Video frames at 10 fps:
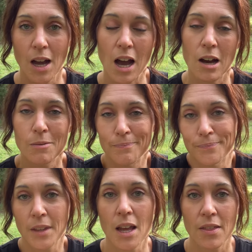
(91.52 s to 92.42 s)
um,
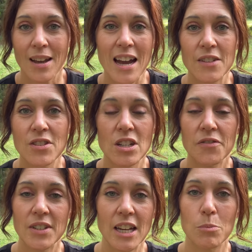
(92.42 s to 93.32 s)
the kind of
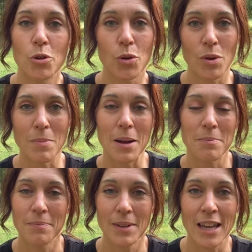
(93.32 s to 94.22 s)
stuffed animal that we might
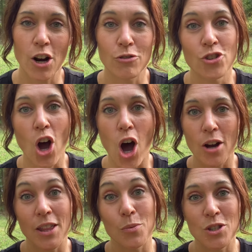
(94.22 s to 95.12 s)
get our
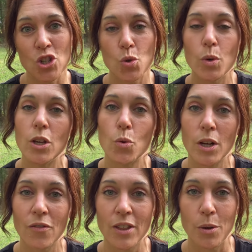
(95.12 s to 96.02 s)
dog that would squeak
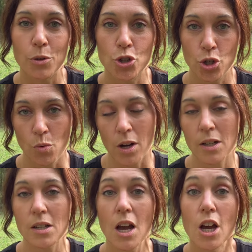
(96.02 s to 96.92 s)
whenever they would chew on
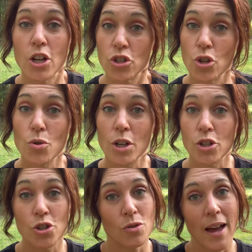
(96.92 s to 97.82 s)
it. So you can
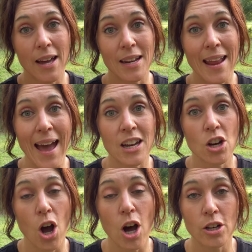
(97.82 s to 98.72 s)
do that and add an
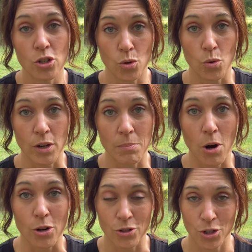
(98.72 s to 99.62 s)
auditory
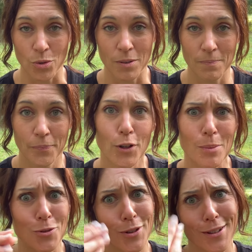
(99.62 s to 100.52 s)
part to it. Look, I'm
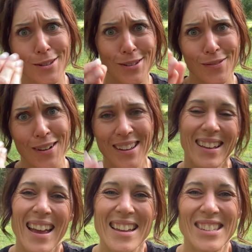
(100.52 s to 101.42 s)
doing this. Right.
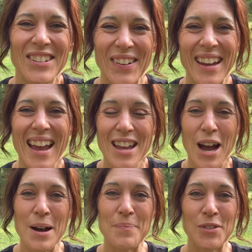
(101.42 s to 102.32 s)
So anyway,
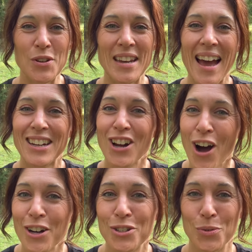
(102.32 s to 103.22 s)
um, you can add an
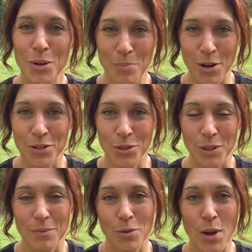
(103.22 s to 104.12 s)
auditory part to it,
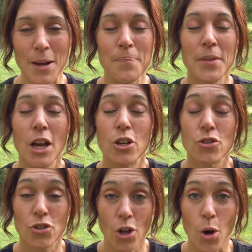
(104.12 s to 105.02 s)
okay?
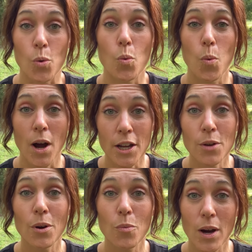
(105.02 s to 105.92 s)
So what you
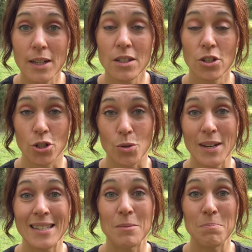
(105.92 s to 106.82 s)
are wanting to do
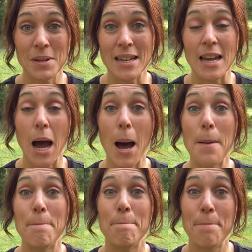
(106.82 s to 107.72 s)
is be
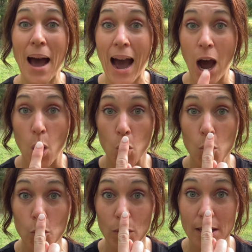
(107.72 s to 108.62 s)

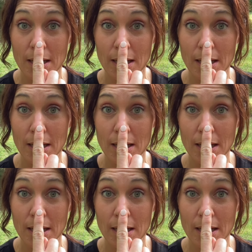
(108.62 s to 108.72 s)
about,